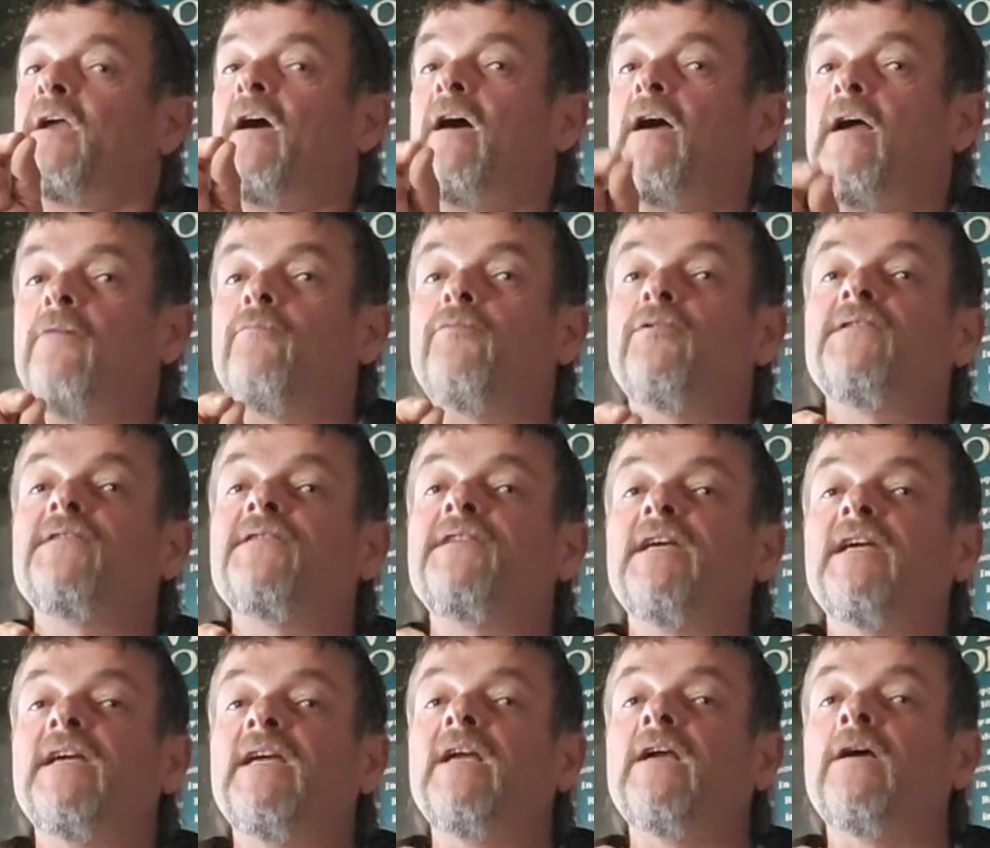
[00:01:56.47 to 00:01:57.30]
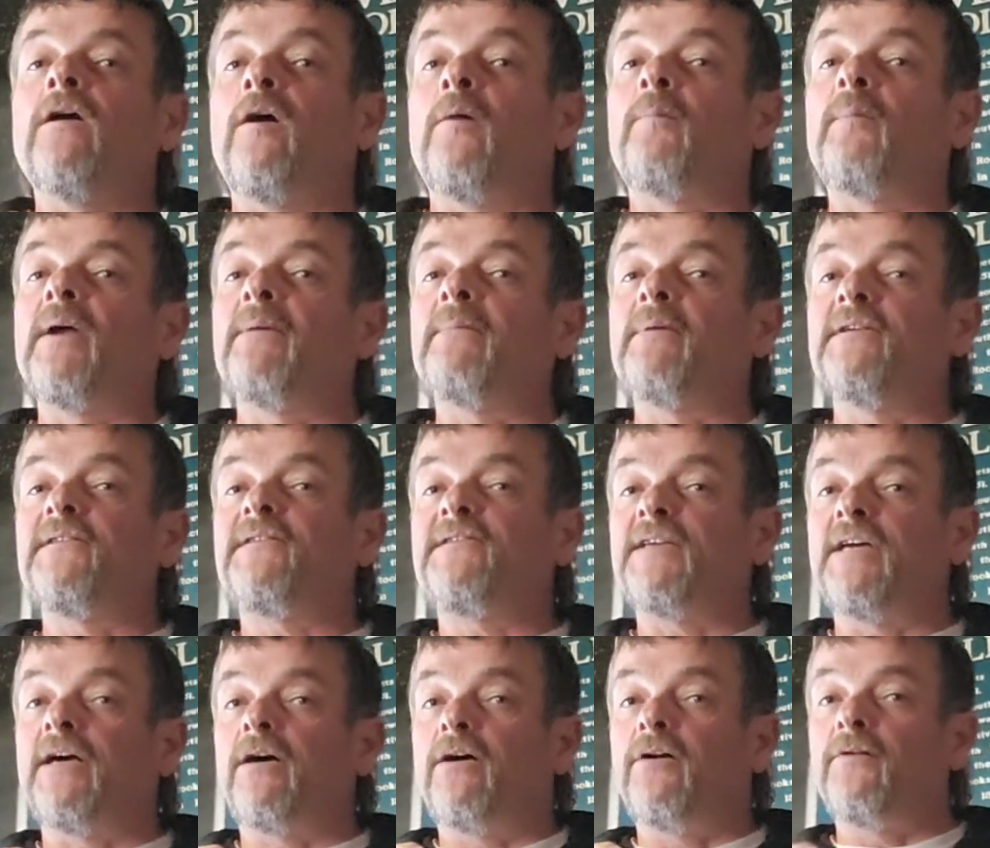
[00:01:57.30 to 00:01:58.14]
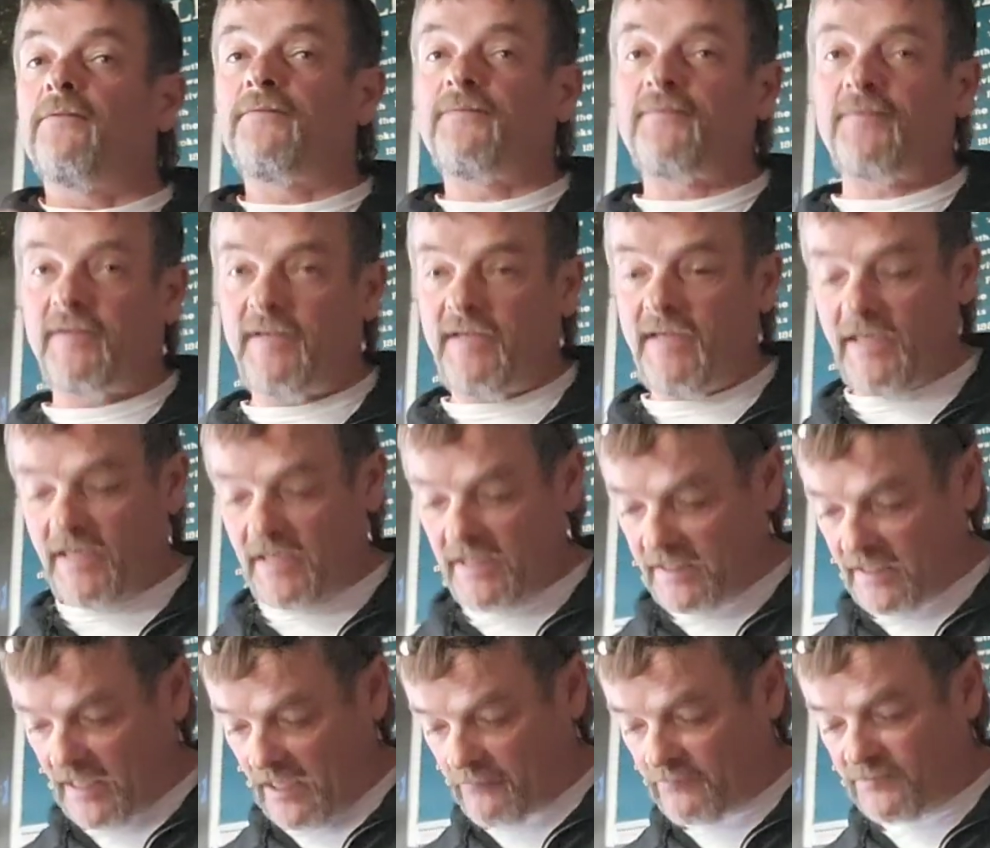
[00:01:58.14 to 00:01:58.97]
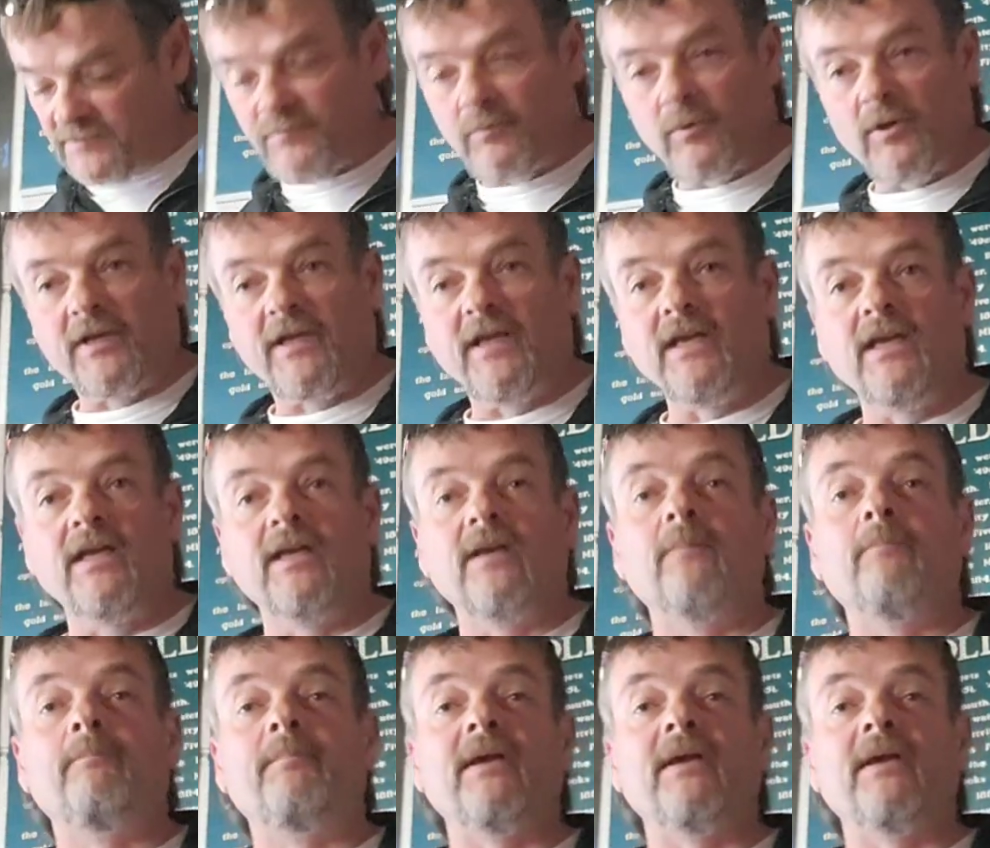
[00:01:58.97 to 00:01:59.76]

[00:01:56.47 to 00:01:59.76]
I was digging all by myself, and I was working in a